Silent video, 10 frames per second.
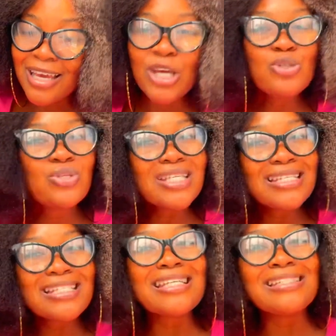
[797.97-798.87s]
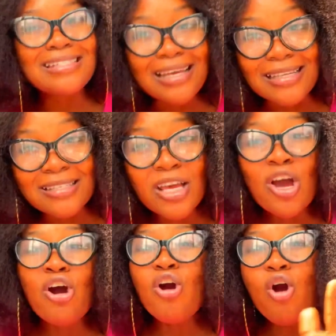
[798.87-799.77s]
You see these Indians.
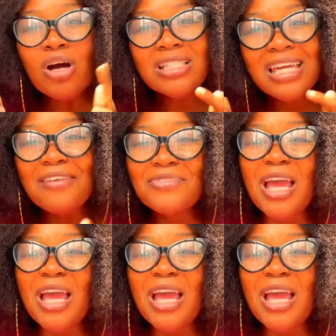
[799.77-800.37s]
God gave